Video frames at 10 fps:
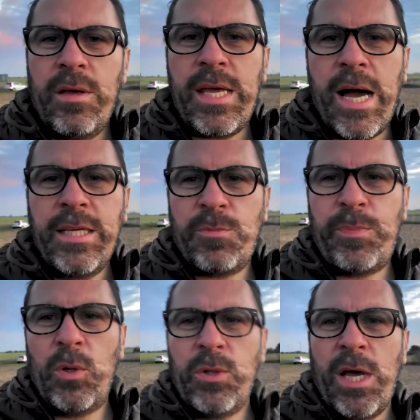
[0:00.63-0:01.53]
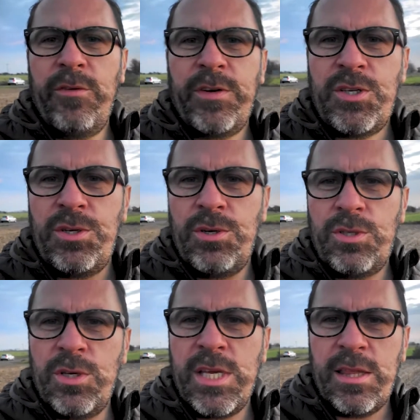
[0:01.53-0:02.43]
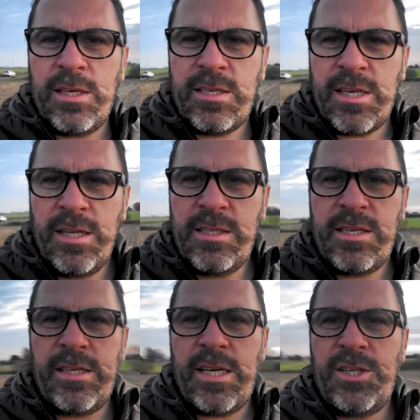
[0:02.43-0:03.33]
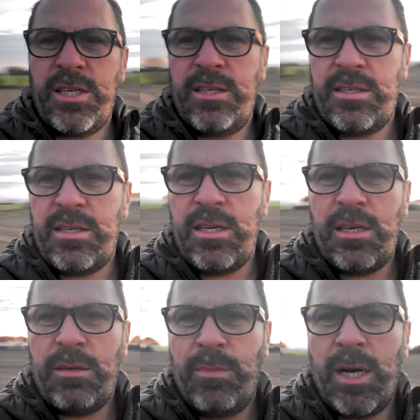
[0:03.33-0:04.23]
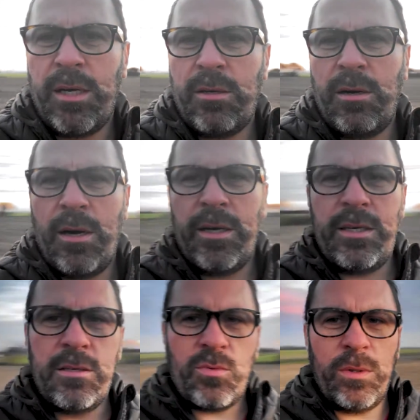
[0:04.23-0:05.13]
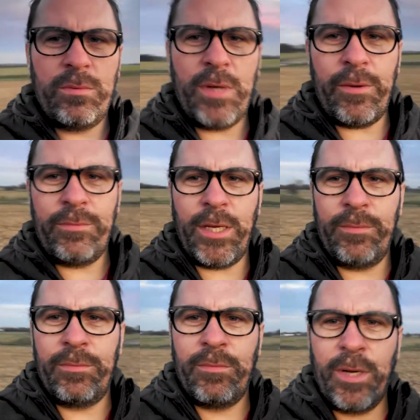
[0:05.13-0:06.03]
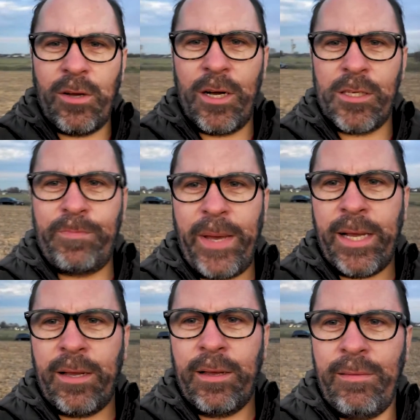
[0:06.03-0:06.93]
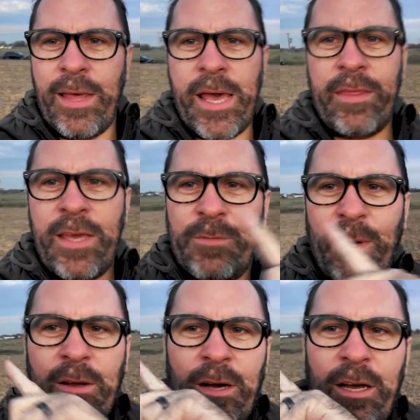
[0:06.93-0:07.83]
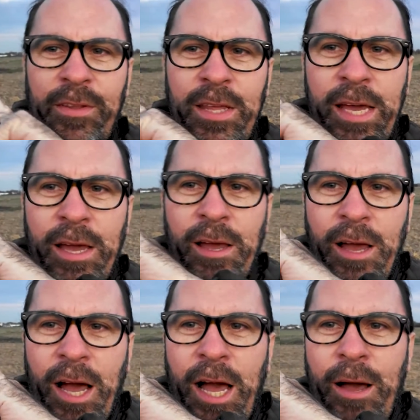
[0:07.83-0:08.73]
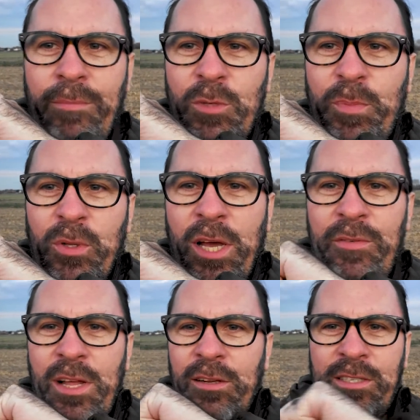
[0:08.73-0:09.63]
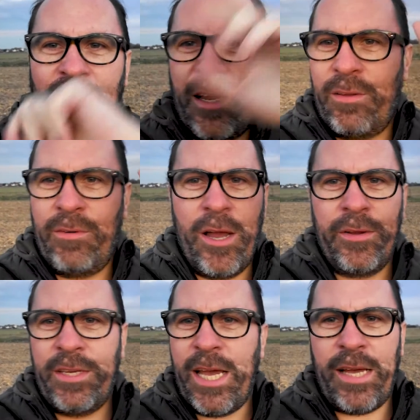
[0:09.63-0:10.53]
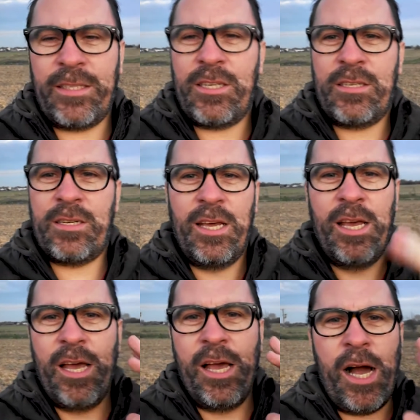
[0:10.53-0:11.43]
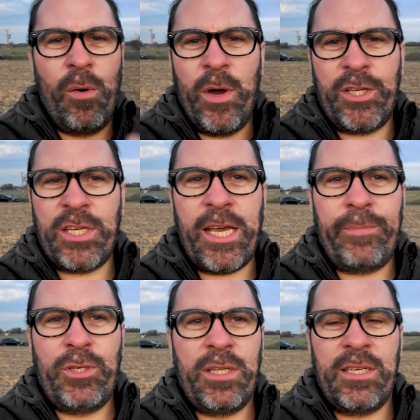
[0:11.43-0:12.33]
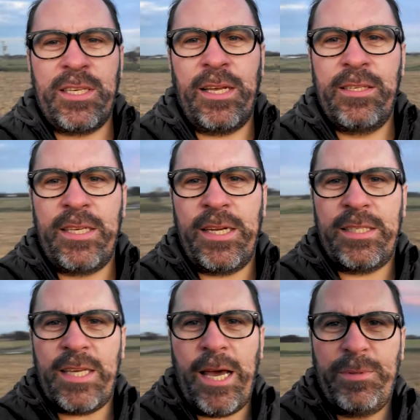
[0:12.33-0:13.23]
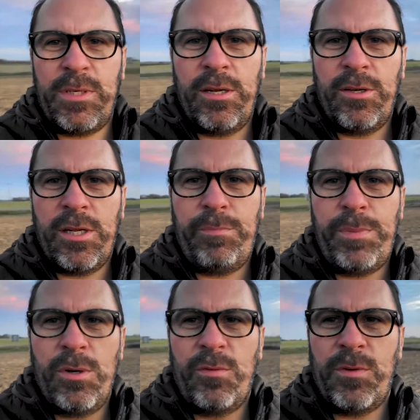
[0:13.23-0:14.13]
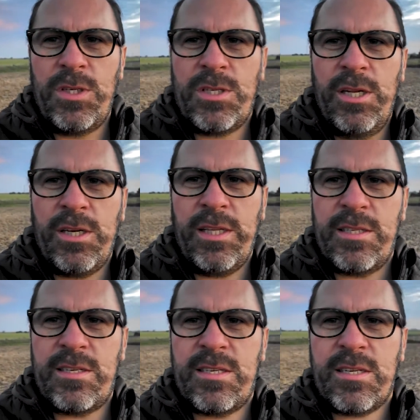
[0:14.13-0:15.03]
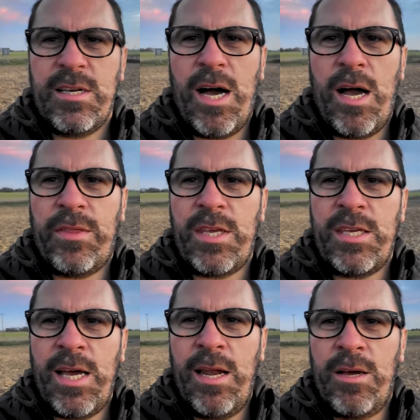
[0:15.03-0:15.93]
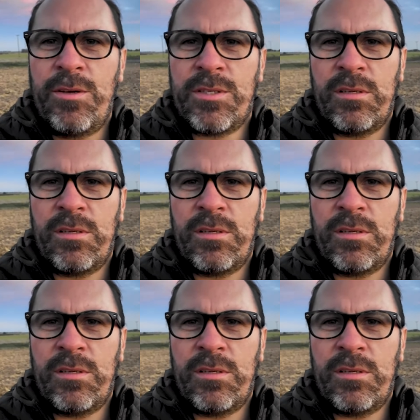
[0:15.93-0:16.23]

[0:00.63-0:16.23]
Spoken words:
yeah, I just pulled over to get the sunset. As you can see, my car is my car's back. Yeah, there's my car over there. Just pulled over the on side of the road. Yeah, it's just I wanted to capture the sunset. It's absolutely beautiful. Just look at the sky, the yellows,